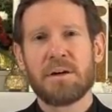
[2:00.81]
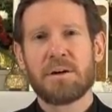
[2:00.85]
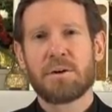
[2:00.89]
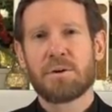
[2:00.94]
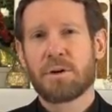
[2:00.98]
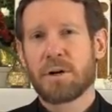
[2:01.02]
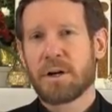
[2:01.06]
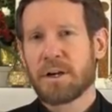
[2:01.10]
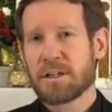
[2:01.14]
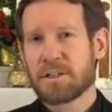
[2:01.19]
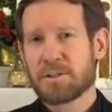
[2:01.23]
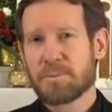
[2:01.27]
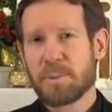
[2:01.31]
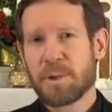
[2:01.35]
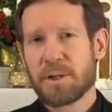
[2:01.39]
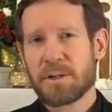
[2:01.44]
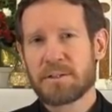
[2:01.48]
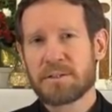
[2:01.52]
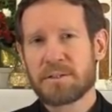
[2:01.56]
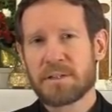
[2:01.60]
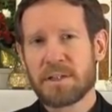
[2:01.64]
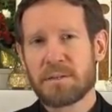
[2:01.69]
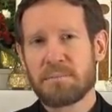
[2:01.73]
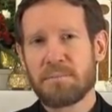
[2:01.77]
or are
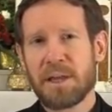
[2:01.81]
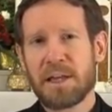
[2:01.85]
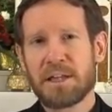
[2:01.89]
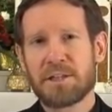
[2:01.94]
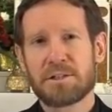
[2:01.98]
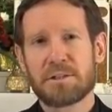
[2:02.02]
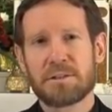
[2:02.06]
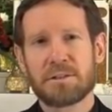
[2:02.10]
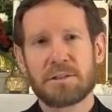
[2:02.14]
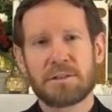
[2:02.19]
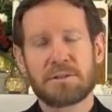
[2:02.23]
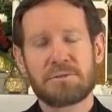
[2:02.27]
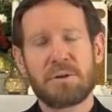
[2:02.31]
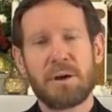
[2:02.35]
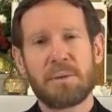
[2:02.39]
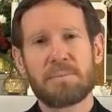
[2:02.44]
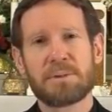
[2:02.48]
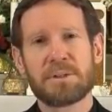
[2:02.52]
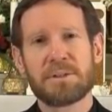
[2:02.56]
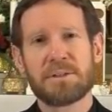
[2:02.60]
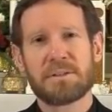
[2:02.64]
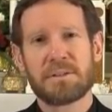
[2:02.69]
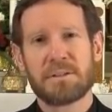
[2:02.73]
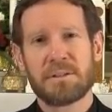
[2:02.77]
experiencing major
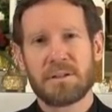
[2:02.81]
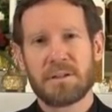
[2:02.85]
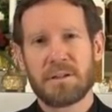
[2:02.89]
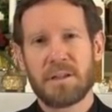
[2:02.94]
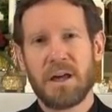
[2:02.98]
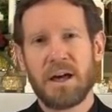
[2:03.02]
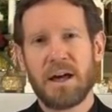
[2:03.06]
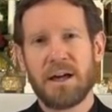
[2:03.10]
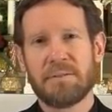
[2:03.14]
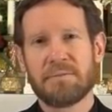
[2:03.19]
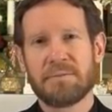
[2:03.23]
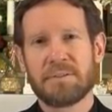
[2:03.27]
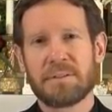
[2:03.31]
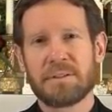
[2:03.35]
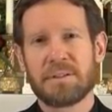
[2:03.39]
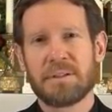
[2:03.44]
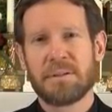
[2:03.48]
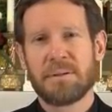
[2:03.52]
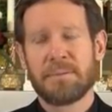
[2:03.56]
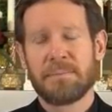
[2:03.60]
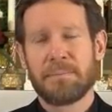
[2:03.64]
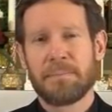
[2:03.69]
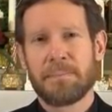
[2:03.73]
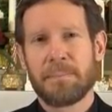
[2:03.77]
disruptions in their lives.
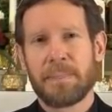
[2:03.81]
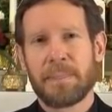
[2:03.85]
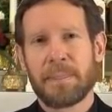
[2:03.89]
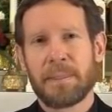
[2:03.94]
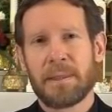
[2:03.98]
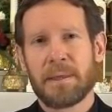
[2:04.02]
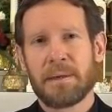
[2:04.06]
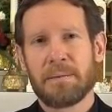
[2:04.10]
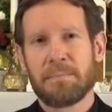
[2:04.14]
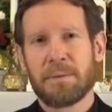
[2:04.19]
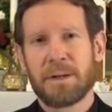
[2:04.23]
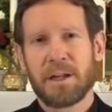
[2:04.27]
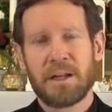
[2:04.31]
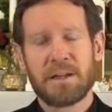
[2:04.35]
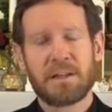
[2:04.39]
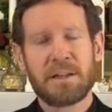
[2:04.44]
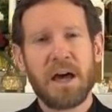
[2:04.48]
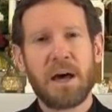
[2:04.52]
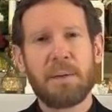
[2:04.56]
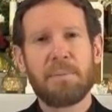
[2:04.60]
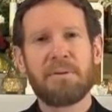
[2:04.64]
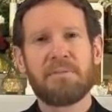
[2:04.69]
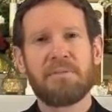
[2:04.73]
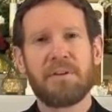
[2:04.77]
But on top